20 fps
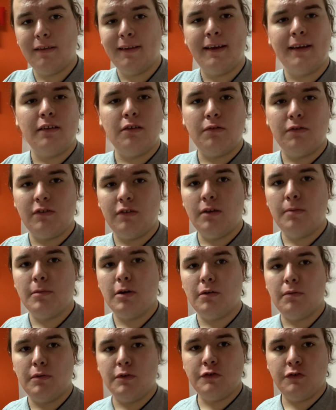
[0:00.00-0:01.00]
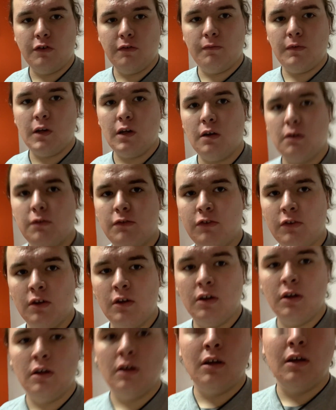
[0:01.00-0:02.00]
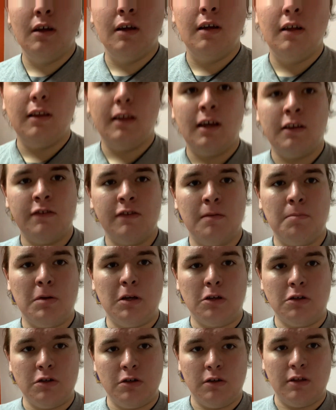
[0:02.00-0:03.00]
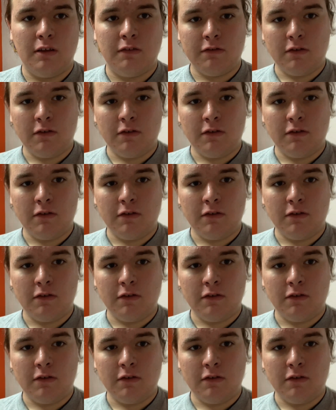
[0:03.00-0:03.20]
like you see my original videos. That's the picture that's